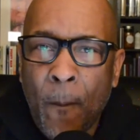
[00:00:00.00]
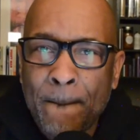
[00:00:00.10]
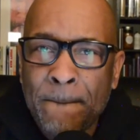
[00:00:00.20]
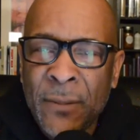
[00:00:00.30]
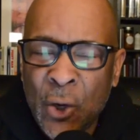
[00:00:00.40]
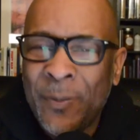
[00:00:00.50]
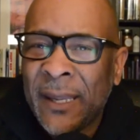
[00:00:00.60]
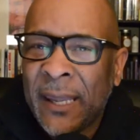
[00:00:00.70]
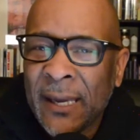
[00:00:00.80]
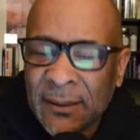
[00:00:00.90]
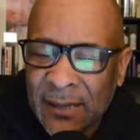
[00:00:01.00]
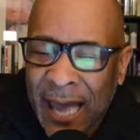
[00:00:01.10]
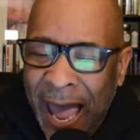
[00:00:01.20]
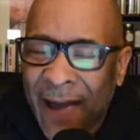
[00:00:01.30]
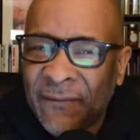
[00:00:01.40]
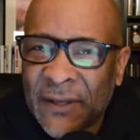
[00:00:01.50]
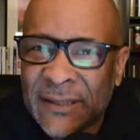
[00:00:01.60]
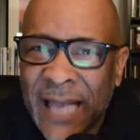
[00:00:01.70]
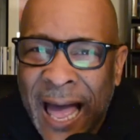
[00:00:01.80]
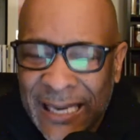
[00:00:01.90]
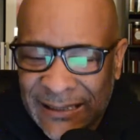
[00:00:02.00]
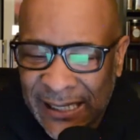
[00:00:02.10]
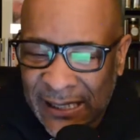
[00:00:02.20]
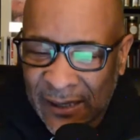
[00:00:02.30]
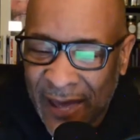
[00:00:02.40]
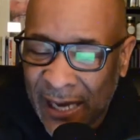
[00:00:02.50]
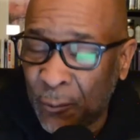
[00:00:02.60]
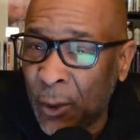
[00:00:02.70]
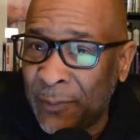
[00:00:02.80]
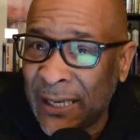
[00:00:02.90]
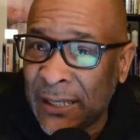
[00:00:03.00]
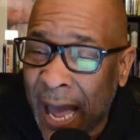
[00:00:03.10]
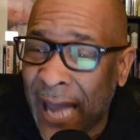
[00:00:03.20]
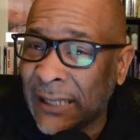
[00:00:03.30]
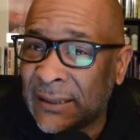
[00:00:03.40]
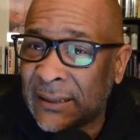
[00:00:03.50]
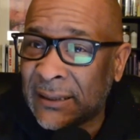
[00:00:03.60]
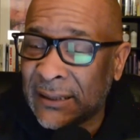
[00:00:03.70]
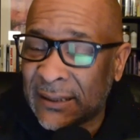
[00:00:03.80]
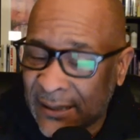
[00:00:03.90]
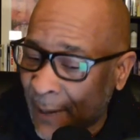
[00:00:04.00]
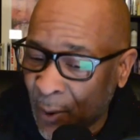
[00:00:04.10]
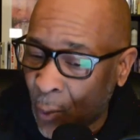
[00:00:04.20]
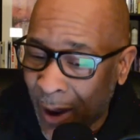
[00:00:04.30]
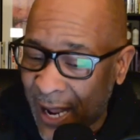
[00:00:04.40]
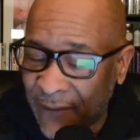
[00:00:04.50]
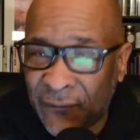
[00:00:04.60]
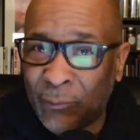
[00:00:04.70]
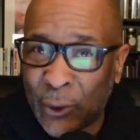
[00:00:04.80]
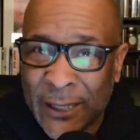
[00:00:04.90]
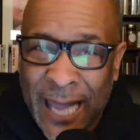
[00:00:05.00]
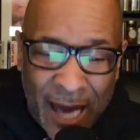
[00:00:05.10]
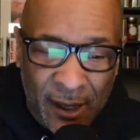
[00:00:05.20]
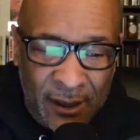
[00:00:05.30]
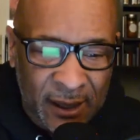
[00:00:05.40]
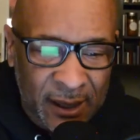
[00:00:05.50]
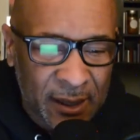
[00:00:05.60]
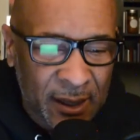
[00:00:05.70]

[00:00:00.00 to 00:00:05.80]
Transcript: you begin to have this idea that it would be nice to step away from reality